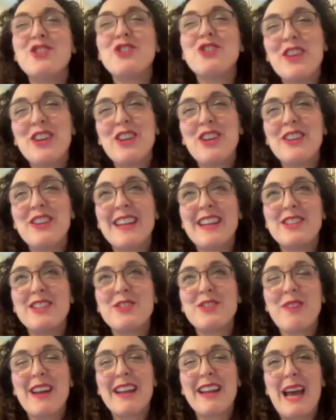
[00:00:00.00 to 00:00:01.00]
think you needed to
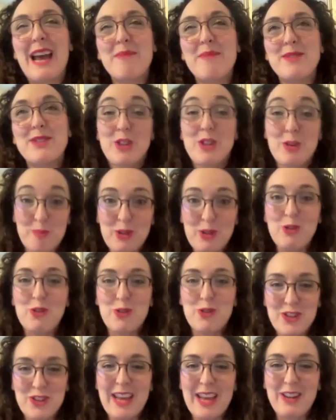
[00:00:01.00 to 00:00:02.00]
write a happy song
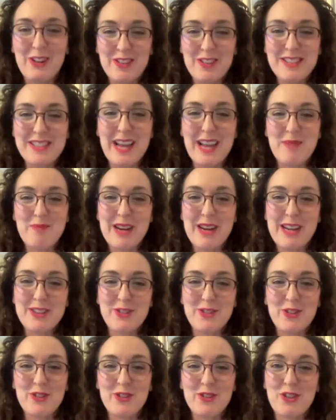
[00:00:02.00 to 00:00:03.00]
because you had all these heartbreak
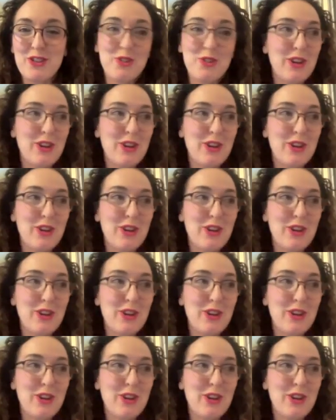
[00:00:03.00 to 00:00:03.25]
songs? You thought,